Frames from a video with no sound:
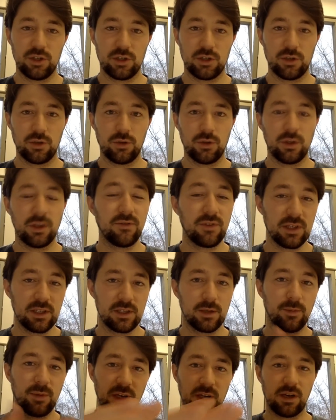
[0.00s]
So you're giving
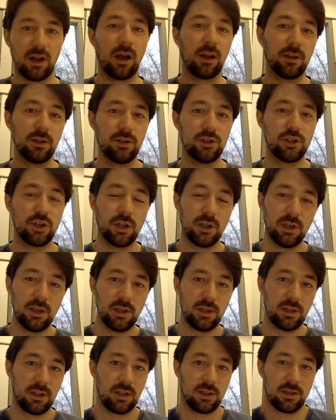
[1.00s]
somebody knowledge,
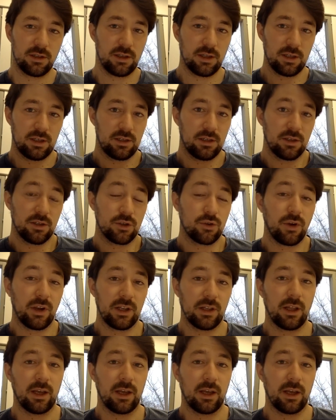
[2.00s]
it's great.